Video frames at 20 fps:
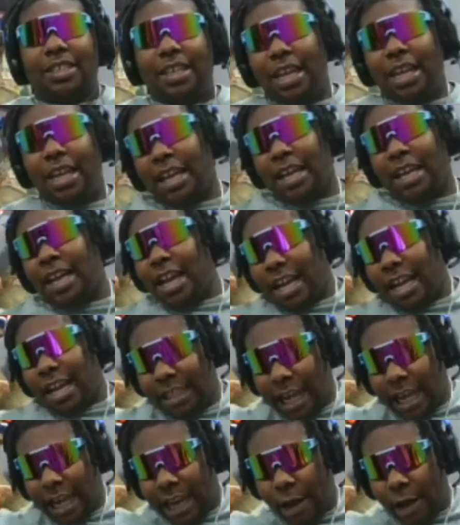Yeah,
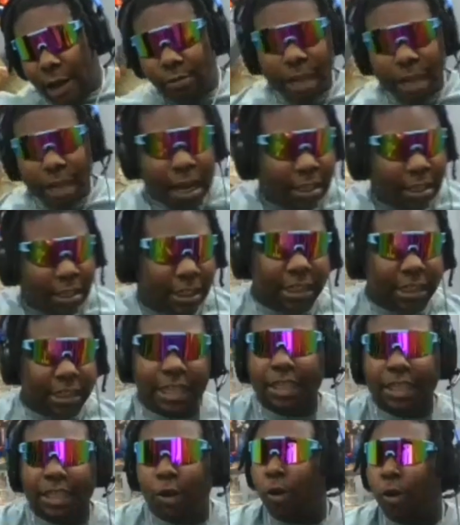because that, that was actually
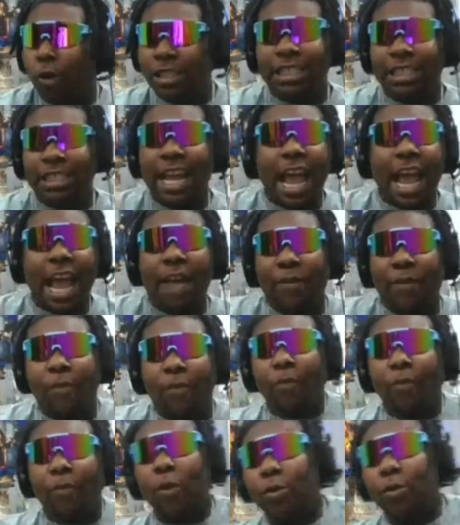this is a question that I
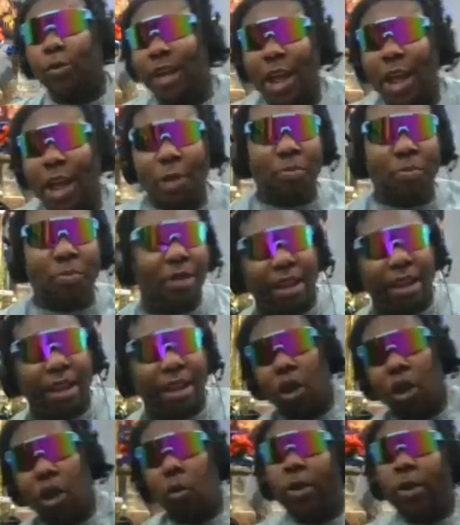have even wrote down,
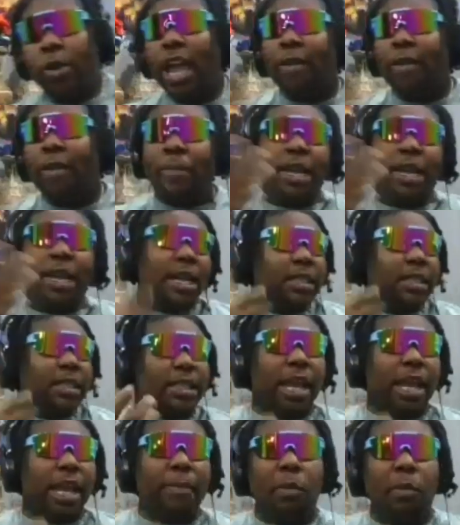but we have been in
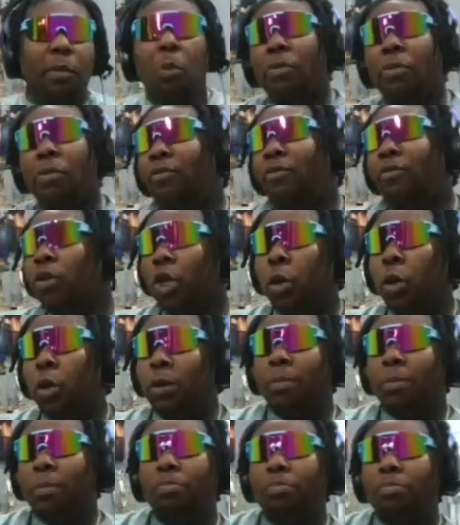the same boat before.
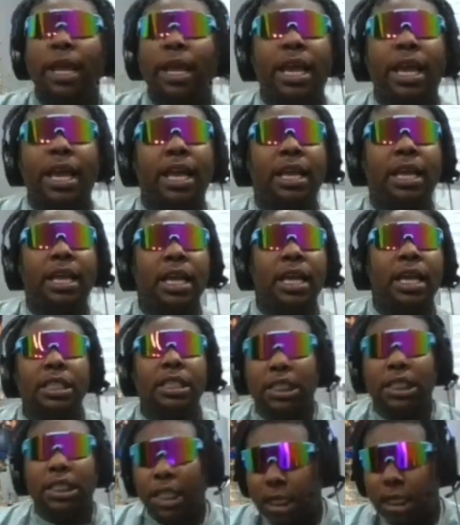You've been playing
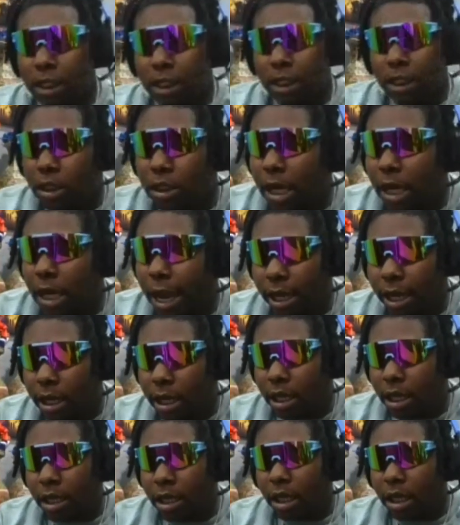since
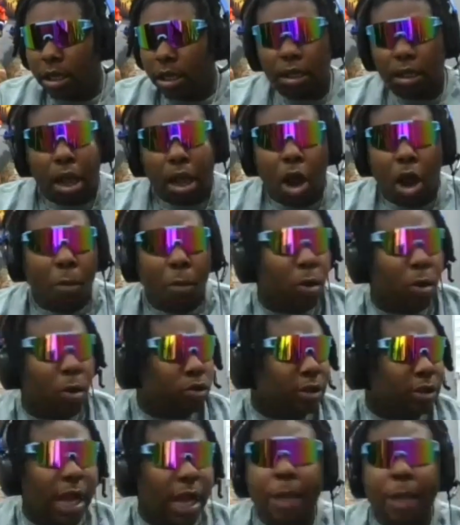like
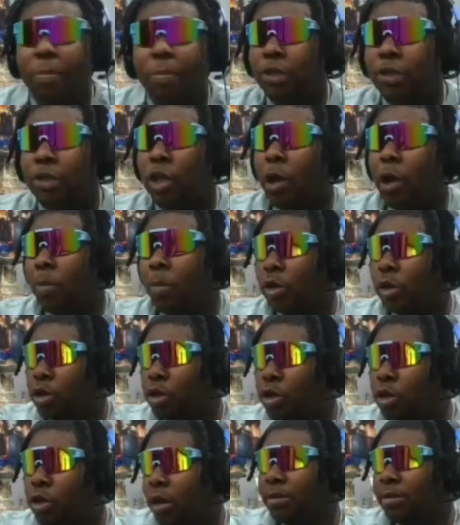almost diapers,
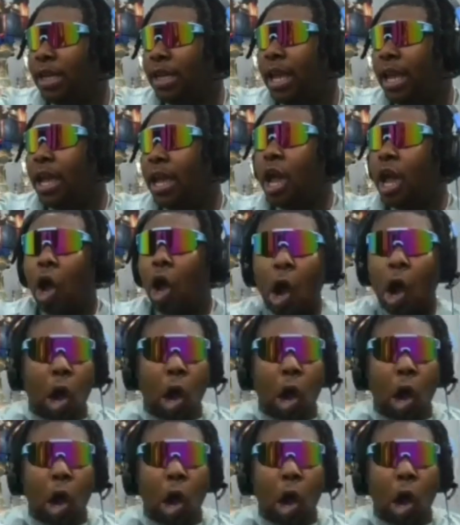almost, you know what I'm saying?